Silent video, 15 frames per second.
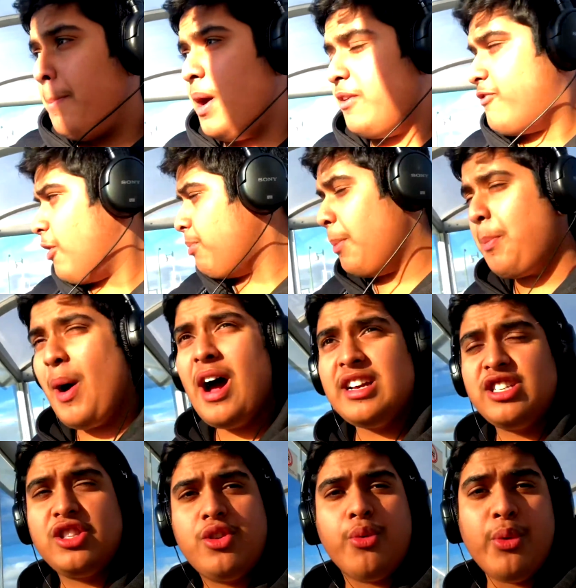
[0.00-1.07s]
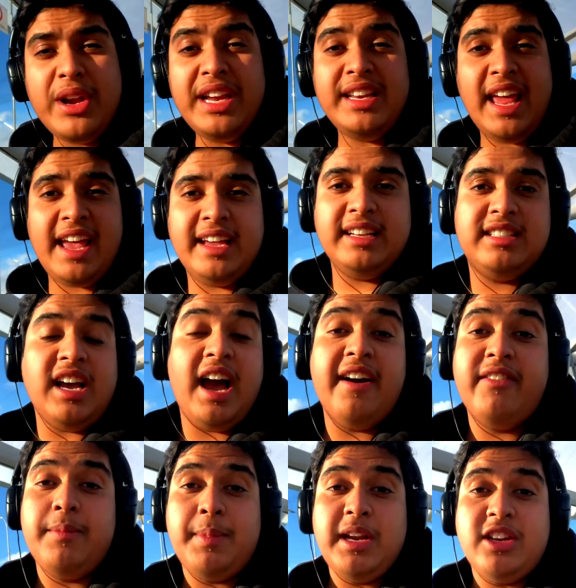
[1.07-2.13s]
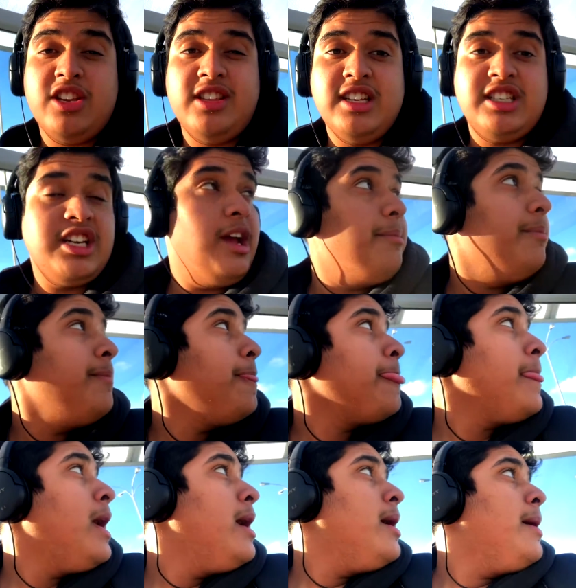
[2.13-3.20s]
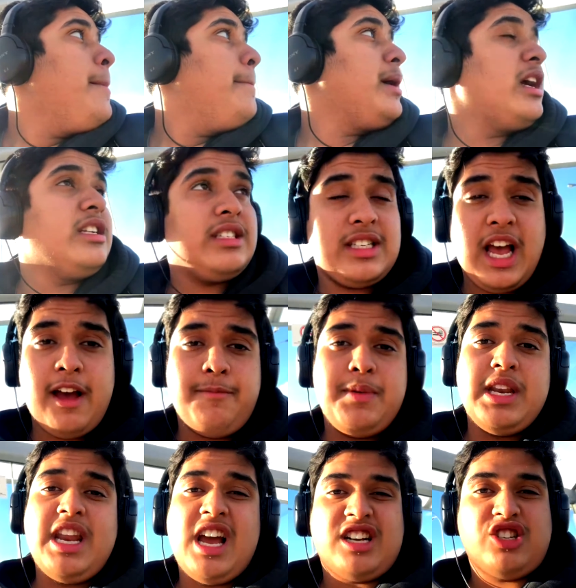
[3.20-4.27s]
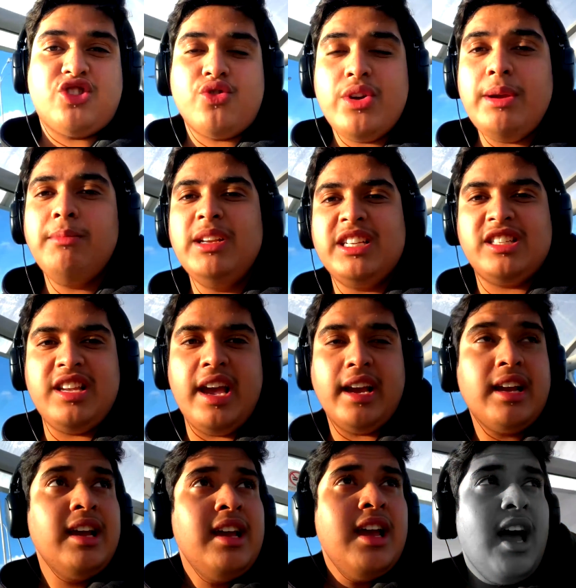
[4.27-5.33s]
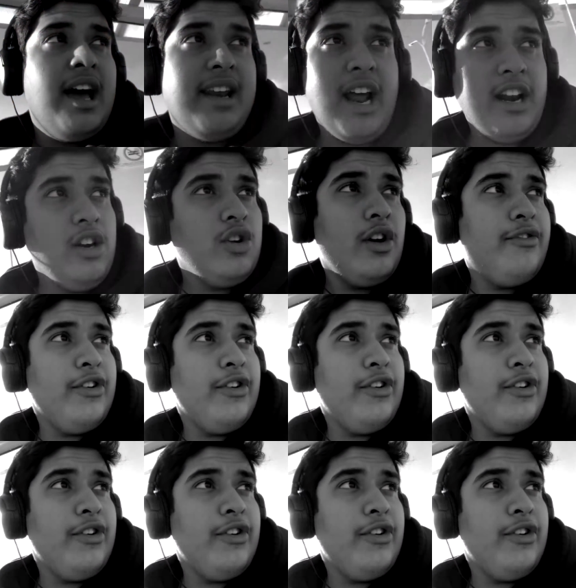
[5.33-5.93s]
But from the past three days, I haven't been to the gym because I've been extremely sick. And I don't know